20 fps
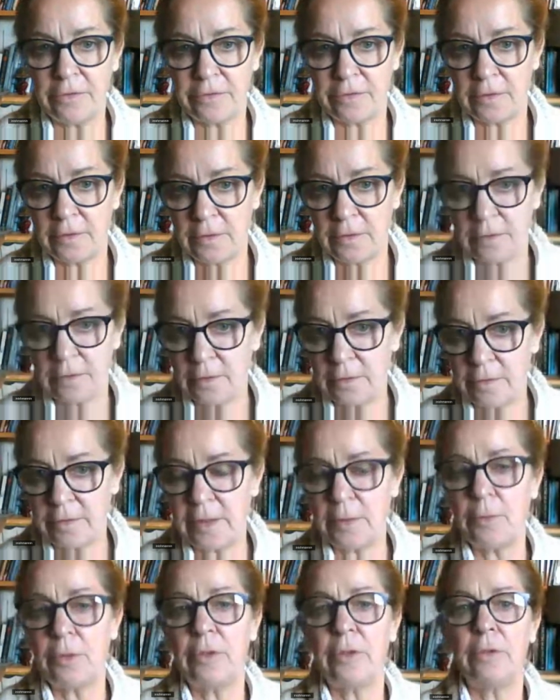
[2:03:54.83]
a
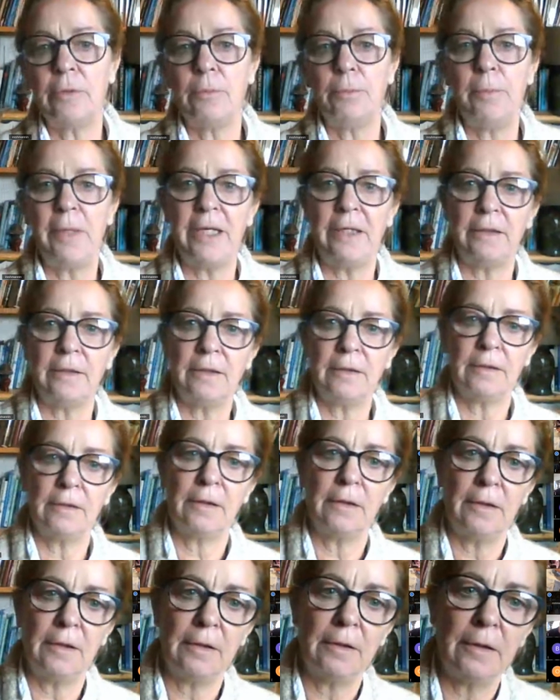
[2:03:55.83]
male thing because
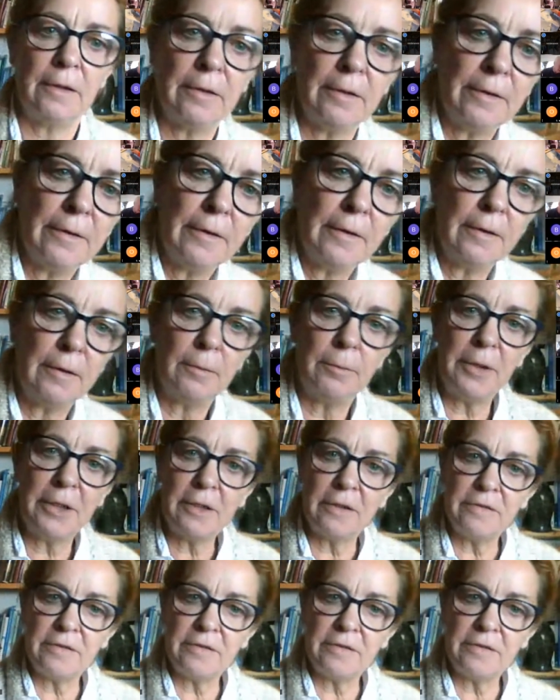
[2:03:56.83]
it's alien